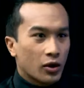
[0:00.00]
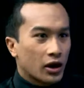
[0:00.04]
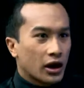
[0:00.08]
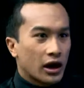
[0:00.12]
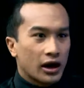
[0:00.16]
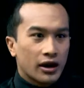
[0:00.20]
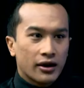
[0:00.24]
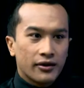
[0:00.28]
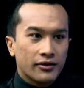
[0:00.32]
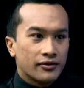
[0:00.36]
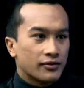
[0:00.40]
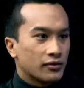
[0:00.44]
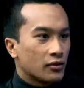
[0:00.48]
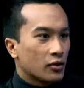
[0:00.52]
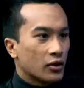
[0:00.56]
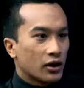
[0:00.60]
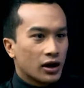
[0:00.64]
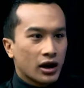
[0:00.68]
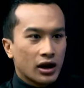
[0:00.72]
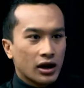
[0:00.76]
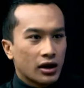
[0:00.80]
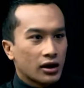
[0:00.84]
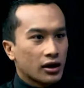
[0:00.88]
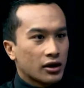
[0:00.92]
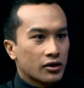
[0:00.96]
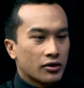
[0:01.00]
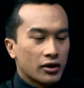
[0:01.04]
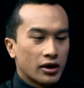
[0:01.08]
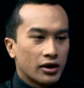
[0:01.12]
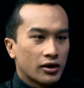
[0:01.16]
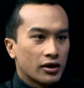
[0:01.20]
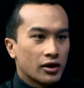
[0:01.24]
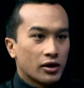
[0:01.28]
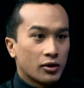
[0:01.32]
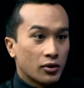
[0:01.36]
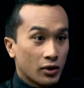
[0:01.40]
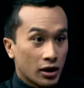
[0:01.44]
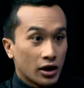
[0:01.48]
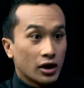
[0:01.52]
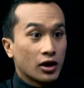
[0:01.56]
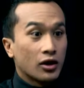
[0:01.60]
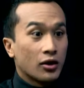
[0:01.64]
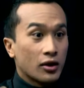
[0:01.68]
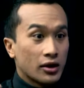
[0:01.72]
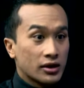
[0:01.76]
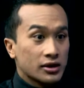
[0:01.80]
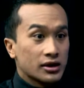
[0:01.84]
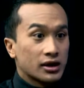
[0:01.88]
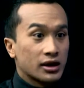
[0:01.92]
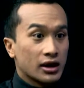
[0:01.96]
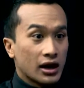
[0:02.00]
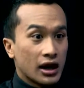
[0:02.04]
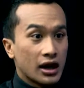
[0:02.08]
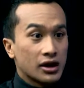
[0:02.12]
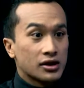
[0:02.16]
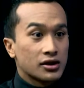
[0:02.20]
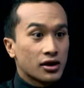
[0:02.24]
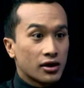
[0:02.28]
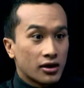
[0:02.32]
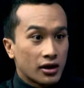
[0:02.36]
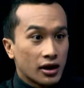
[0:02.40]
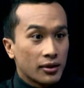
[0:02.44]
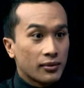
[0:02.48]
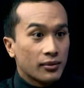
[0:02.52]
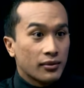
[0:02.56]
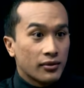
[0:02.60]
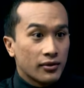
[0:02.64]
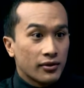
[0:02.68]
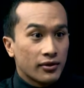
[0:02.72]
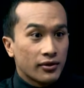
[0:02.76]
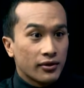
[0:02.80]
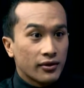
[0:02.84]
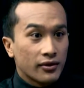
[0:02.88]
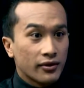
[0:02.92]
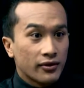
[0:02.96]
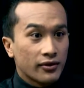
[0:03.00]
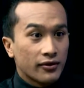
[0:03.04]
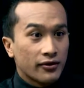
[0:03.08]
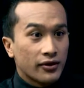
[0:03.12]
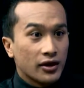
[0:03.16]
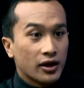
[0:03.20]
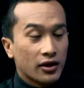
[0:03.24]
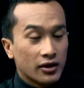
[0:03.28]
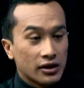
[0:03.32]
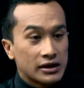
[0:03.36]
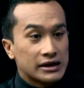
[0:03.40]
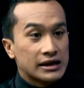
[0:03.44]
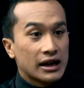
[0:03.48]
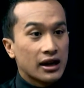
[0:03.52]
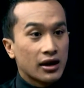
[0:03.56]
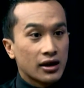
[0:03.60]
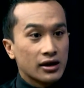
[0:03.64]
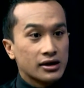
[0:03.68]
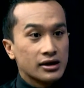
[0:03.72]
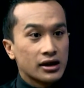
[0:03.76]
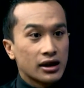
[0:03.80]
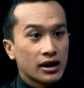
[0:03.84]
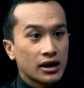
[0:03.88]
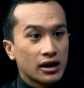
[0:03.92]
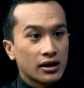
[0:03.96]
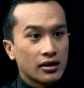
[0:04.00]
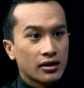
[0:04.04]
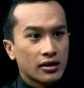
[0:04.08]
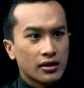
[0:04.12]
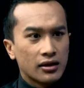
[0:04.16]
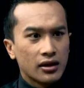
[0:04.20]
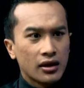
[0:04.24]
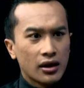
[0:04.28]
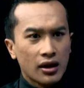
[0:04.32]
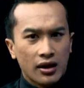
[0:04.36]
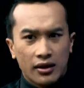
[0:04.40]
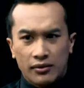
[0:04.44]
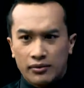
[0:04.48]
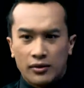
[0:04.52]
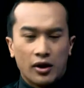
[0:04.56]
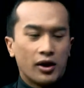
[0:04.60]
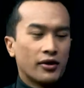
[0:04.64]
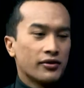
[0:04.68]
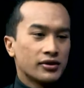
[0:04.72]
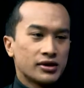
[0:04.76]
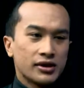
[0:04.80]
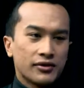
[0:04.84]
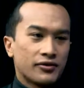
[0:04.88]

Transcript: kind of career you want to go into? The HRM field is that in obviously